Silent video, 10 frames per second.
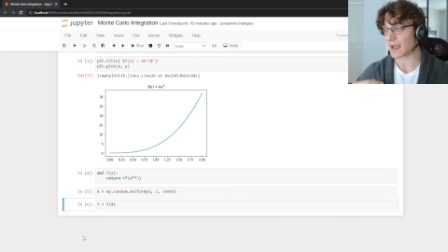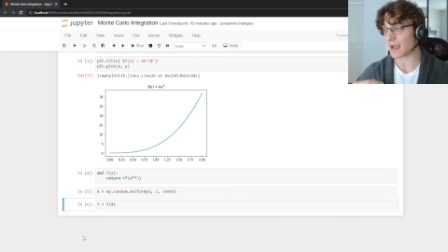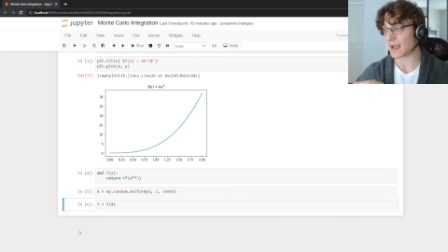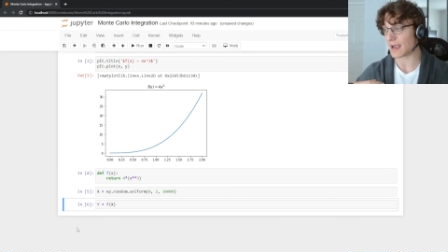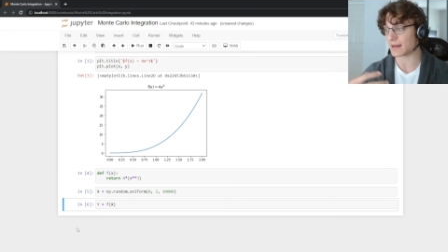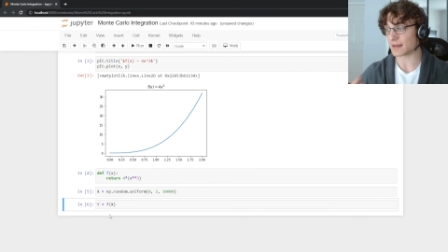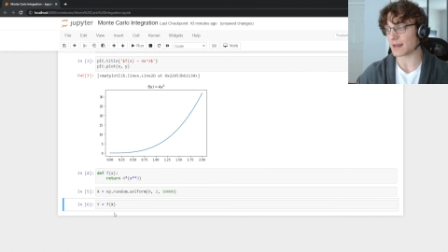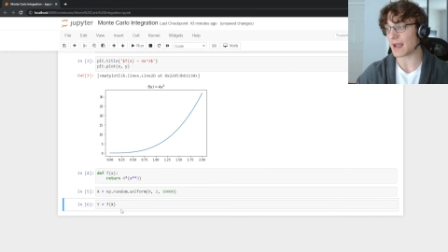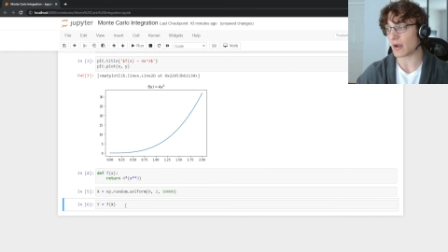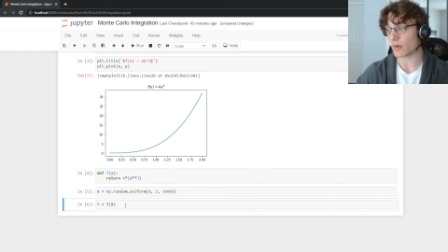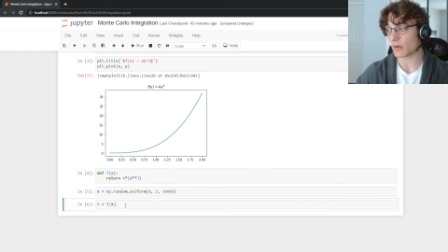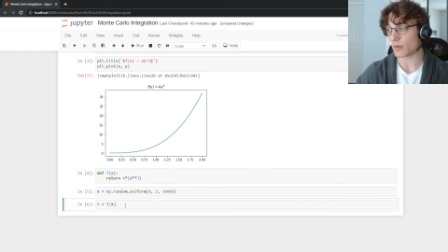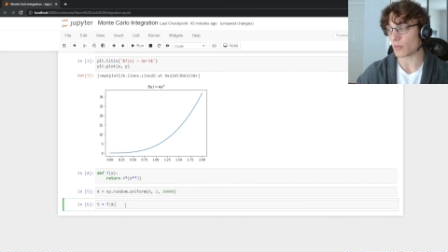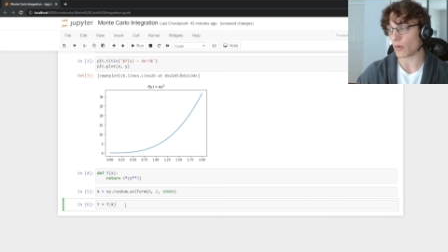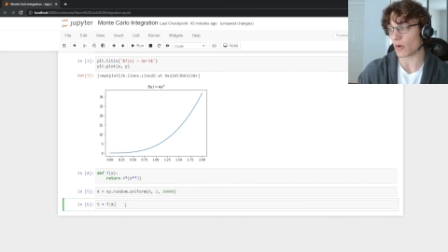And now
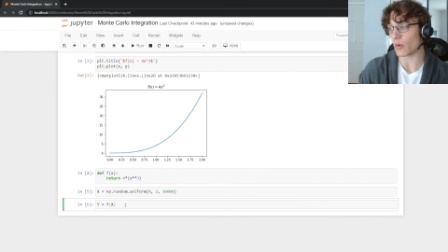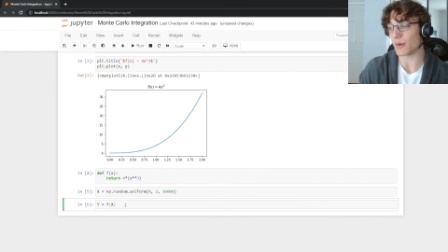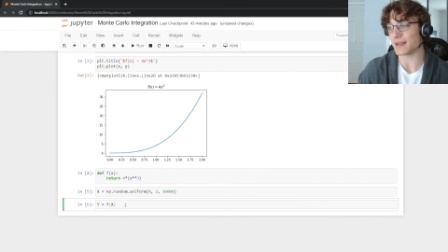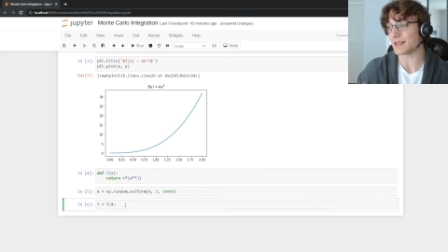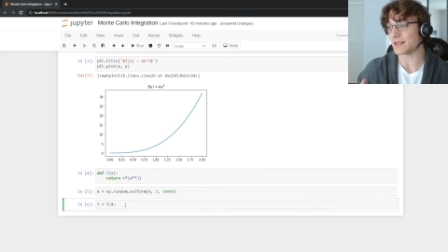all we need